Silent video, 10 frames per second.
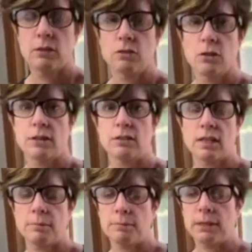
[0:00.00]
So I just
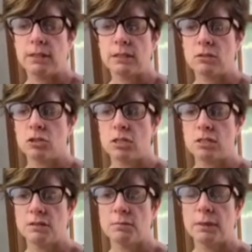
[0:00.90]
got big
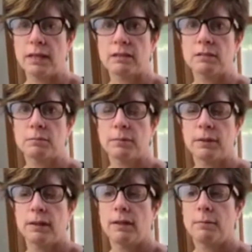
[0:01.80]
sheets of
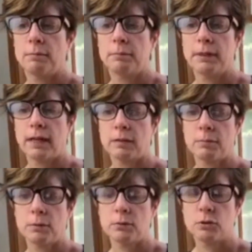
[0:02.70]
black
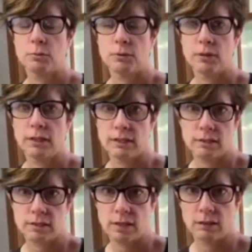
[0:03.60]
poster board at the
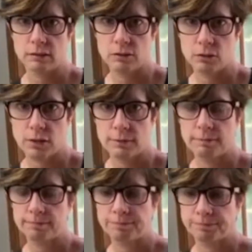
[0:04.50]
dollar store,
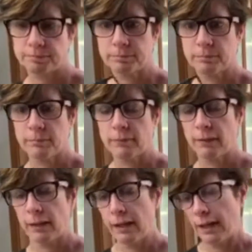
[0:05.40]

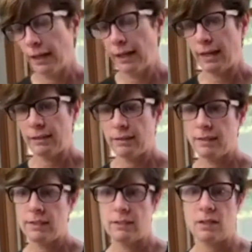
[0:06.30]
and
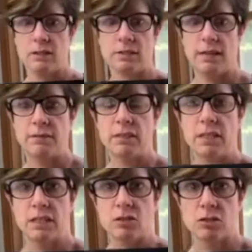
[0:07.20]
these are
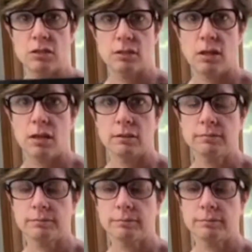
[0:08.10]
17 inches long,